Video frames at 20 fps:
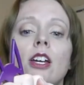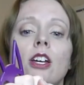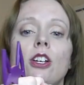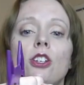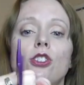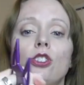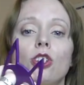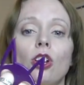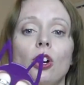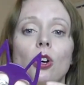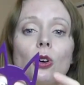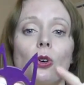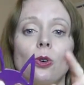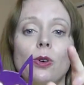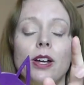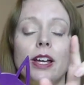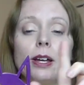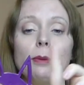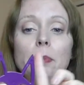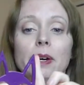
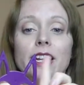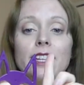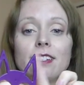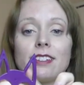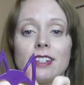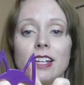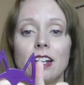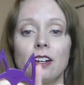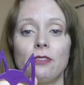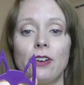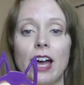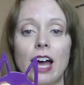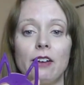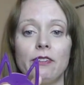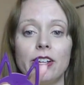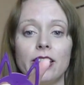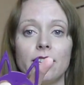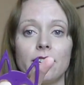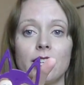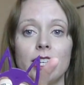So, but instead of
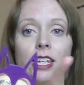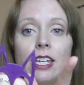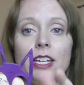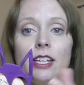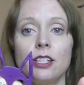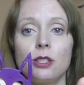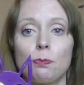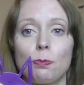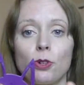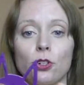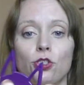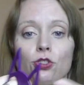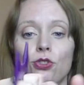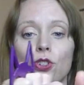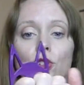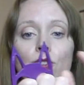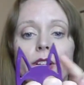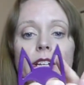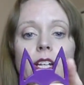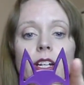having the keys
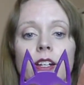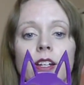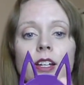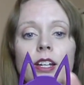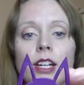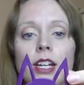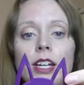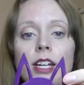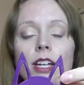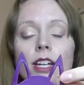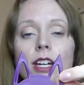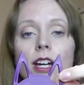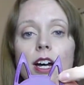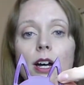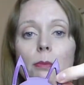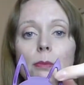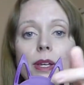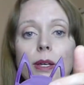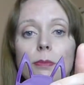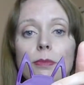protruding
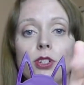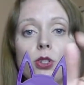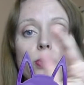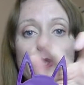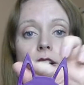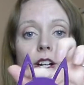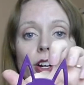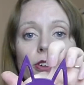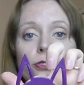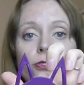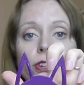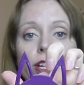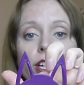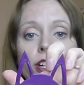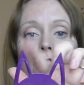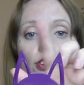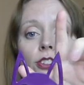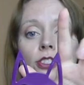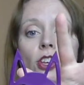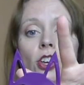in between our
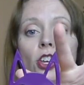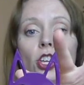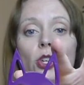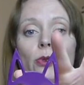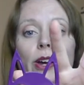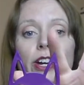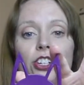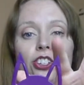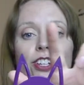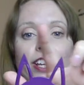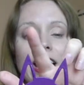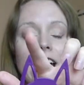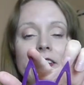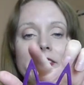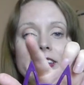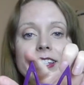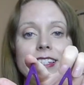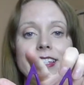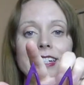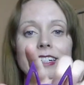fingers, you actually have
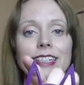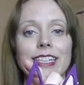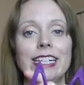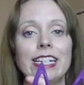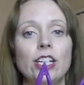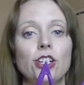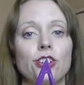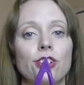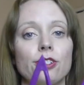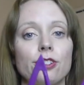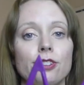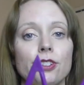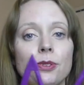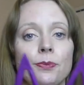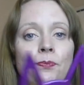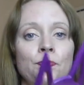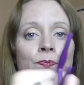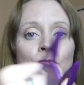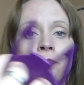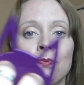these little ears,
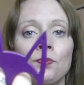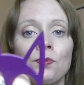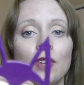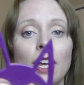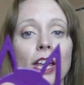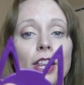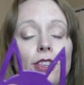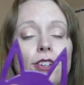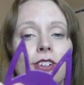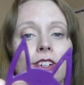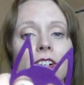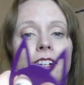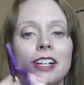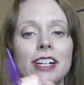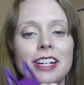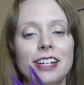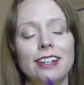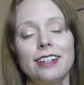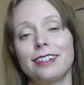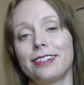and they're
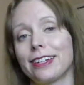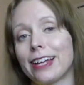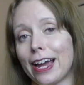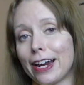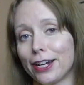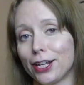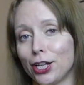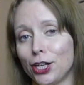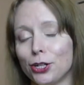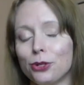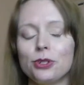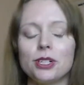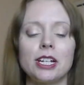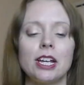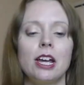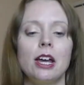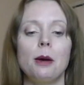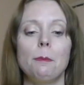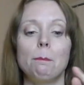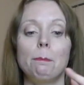kind of cute,
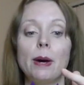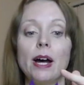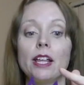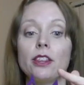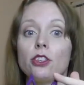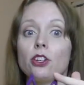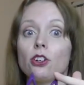but